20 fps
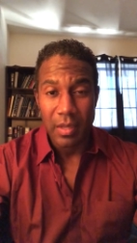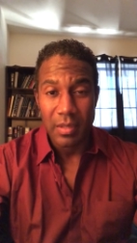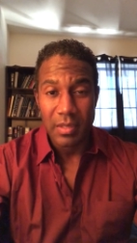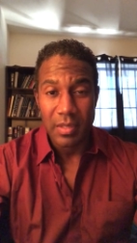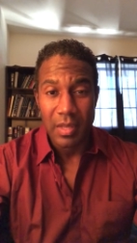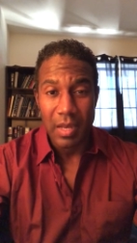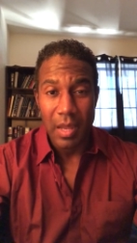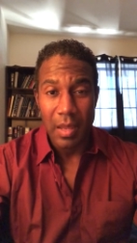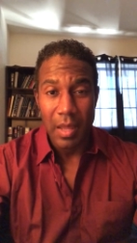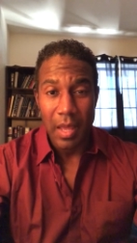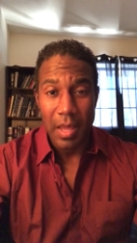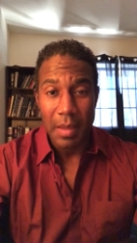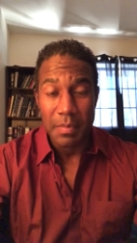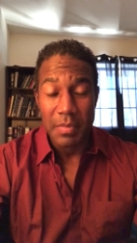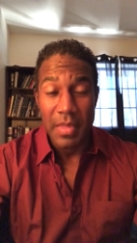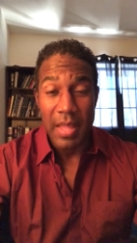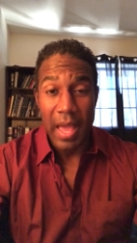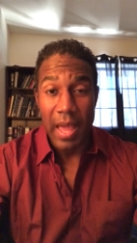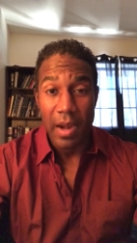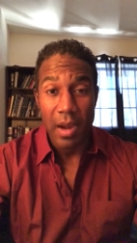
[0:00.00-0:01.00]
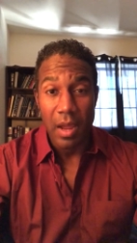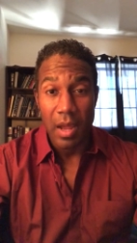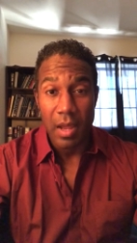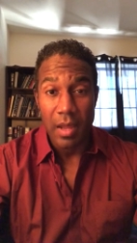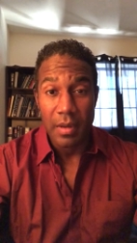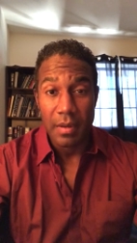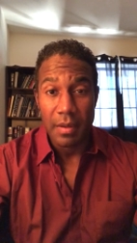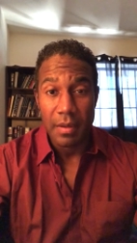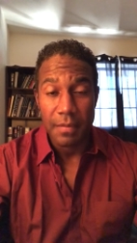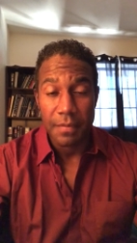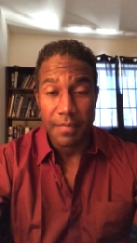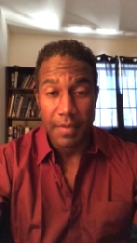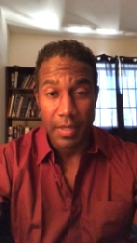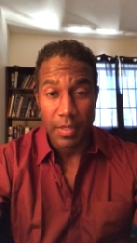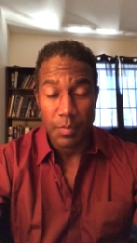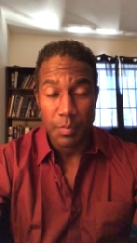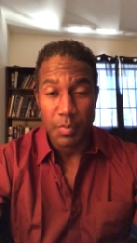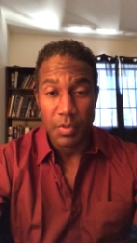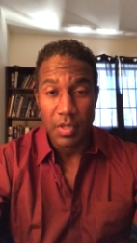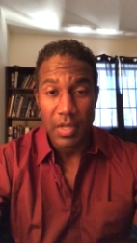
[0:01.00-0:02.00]
I said, I'm not on
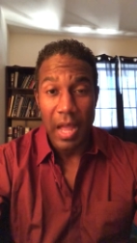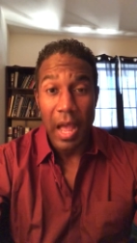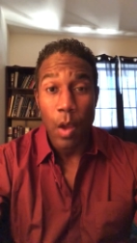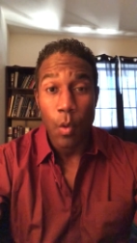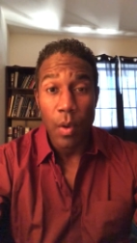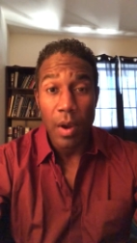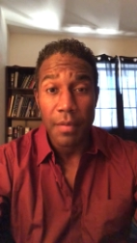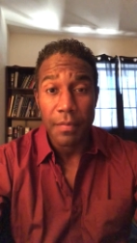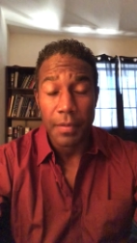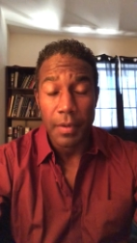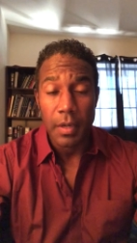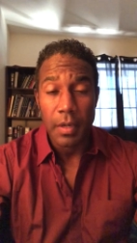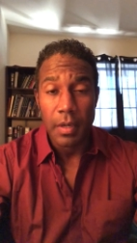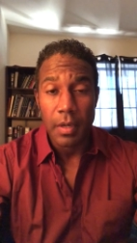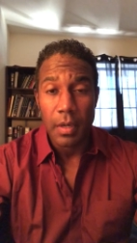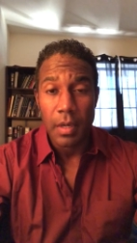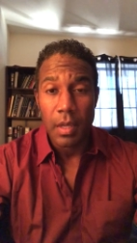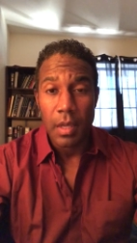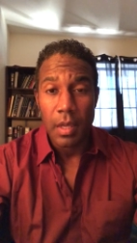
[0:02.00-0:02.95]
Facebook. However,